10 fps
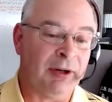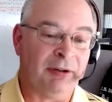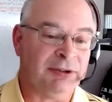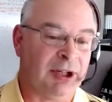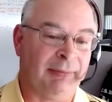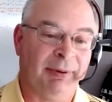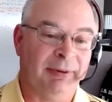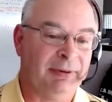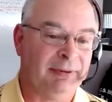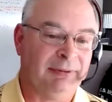Pure and
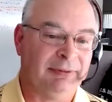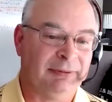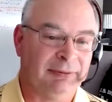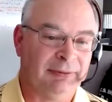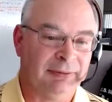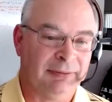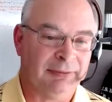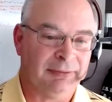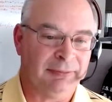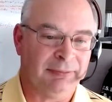simple. We do Windows
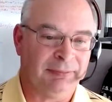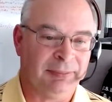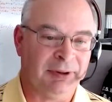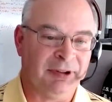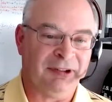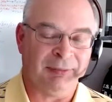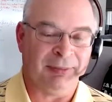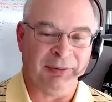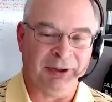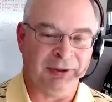10. We do
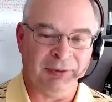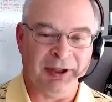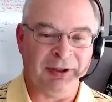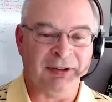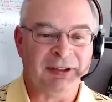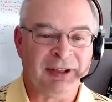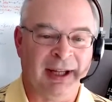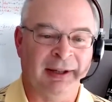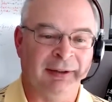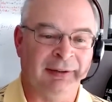have some older
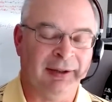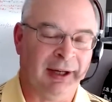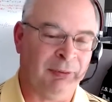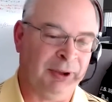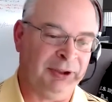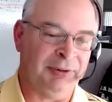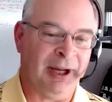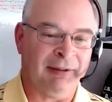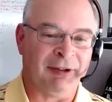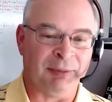versions of Microsoft,
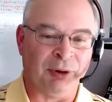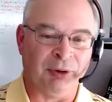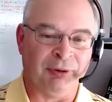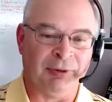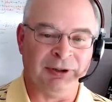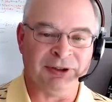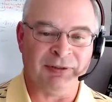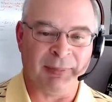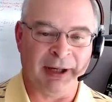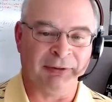but even our
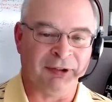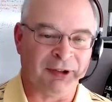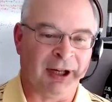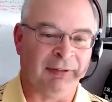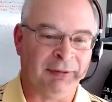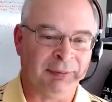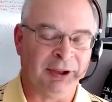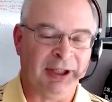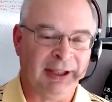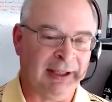servers are running on a
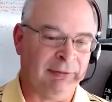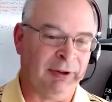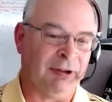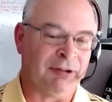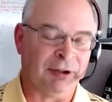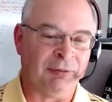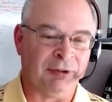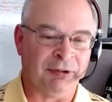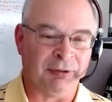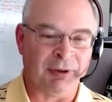Microsoft
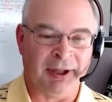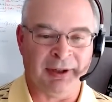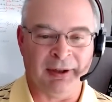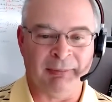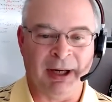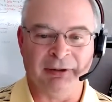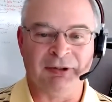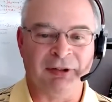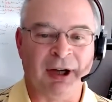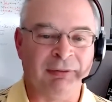program,
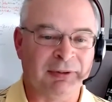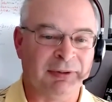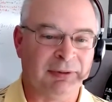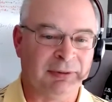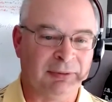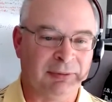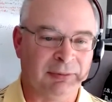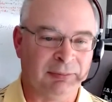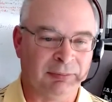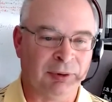Microsoft Hyper-V.